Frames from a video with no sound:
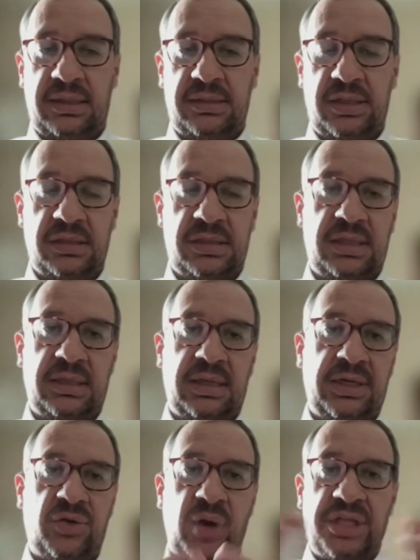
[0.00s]
It does
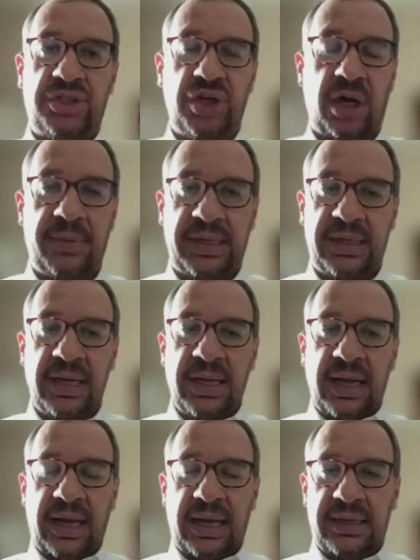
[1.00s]
a great job
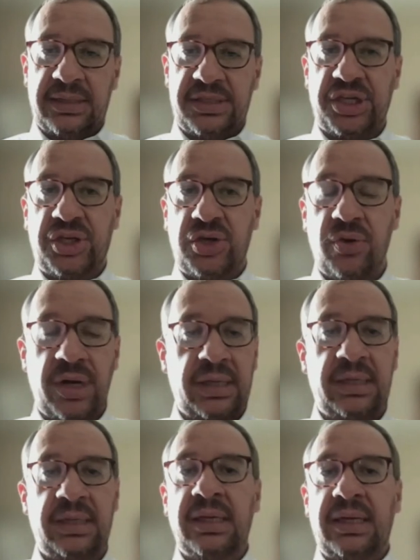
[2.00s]
at
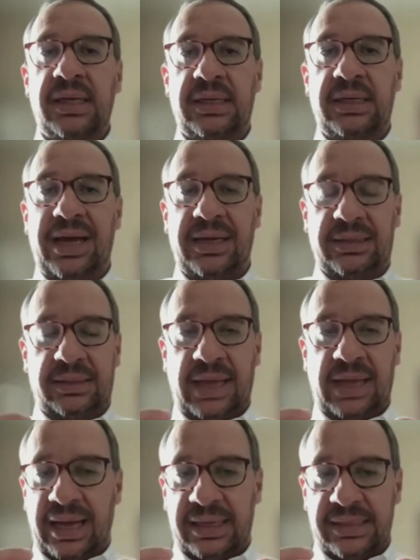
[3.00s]
securing
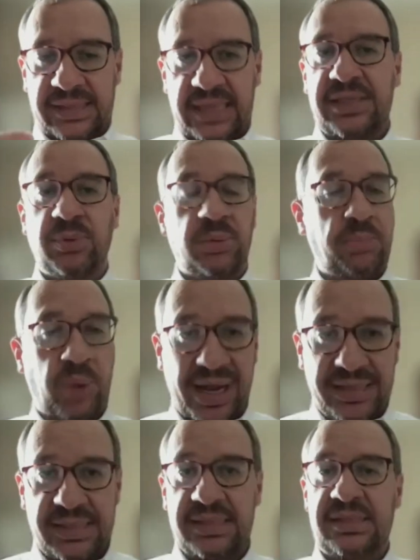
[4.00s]
accessible
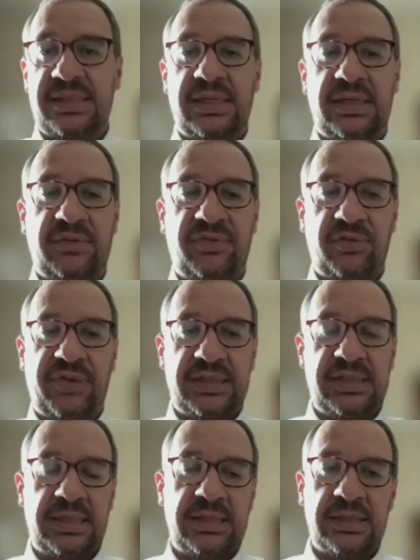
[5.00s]
prices for
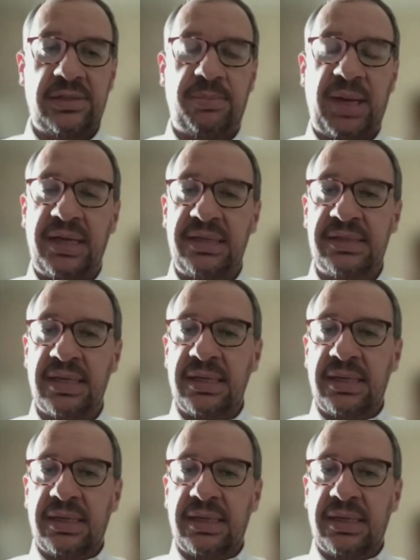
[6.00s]
vaccines and supplies.